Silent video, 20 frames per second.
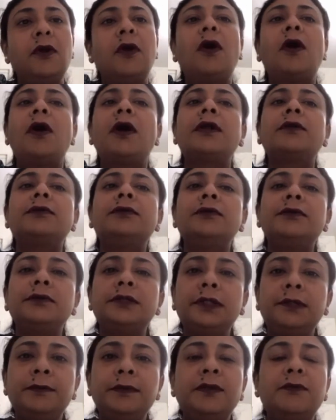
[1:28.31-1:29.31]
or who
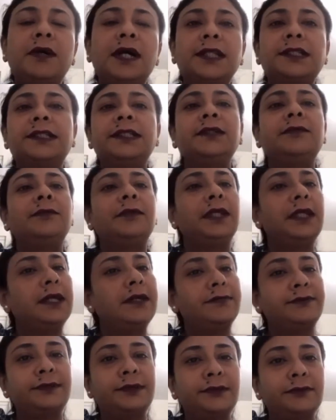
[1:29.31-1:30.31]
will be watching me
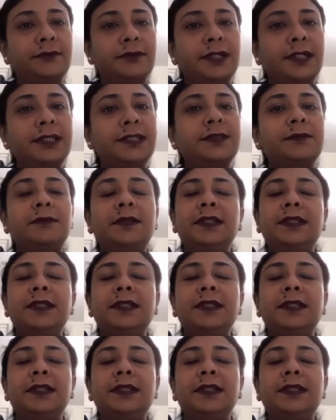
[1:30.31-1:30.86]
afterwards,